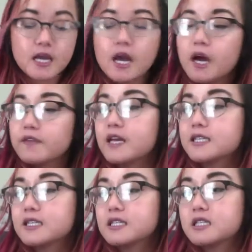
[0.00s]
The
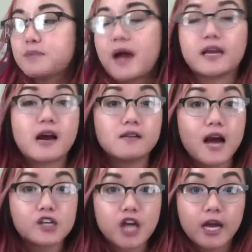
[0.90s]
next is this Bad Gal
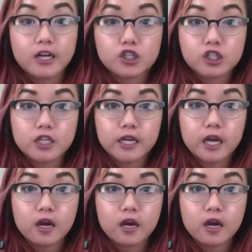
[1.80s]
Lash. I actually